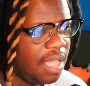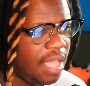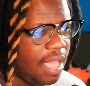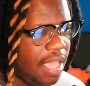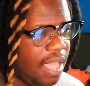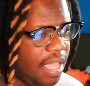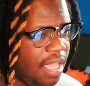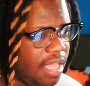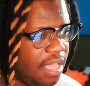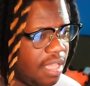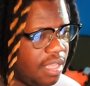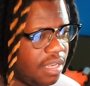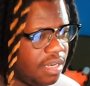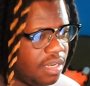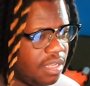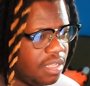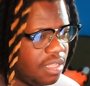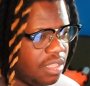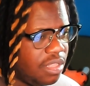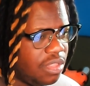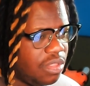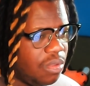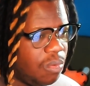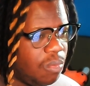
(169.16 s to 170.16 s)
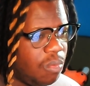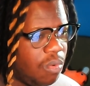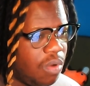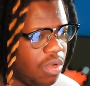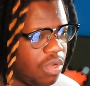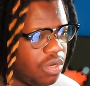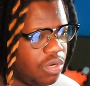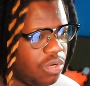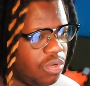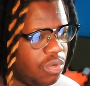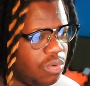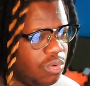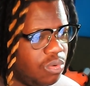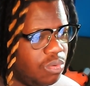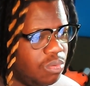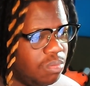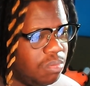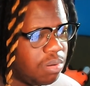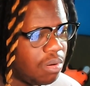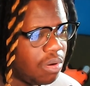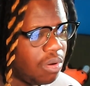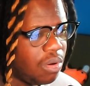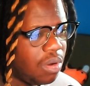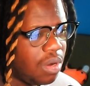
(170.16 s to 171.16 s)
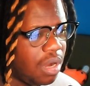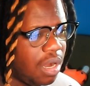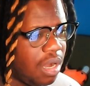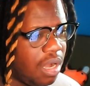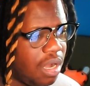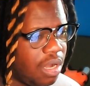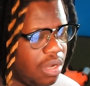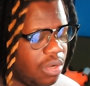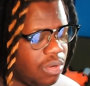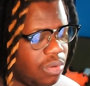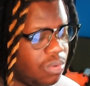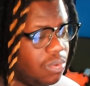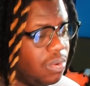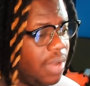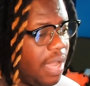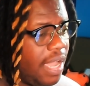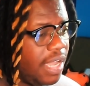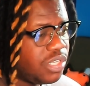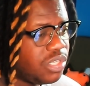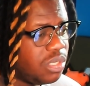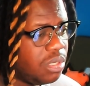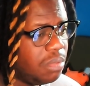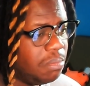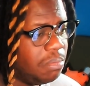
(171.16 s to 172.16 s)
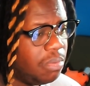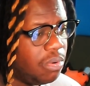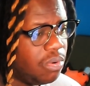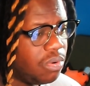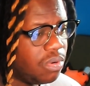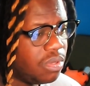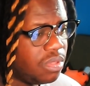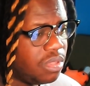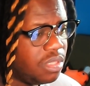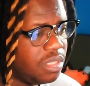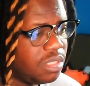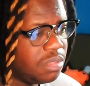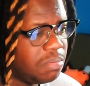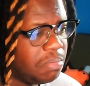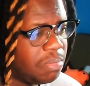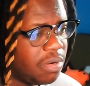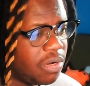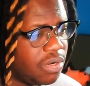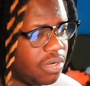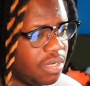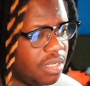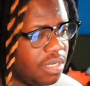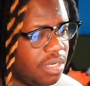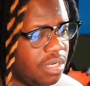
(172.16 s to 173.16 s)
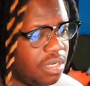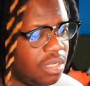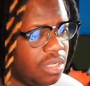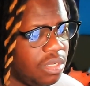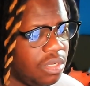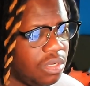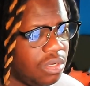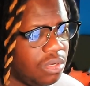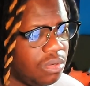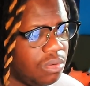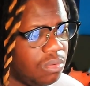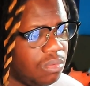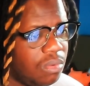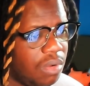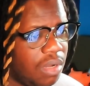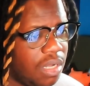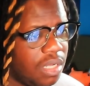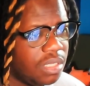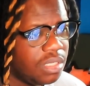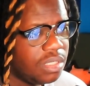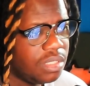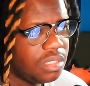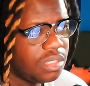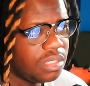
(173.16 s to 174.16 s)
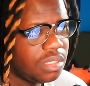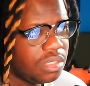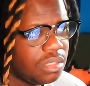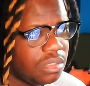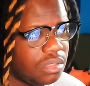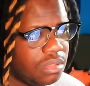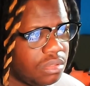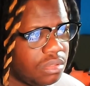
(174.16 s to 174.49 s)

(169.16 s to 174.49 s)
And the one who bro- uh, who actually bore this burden was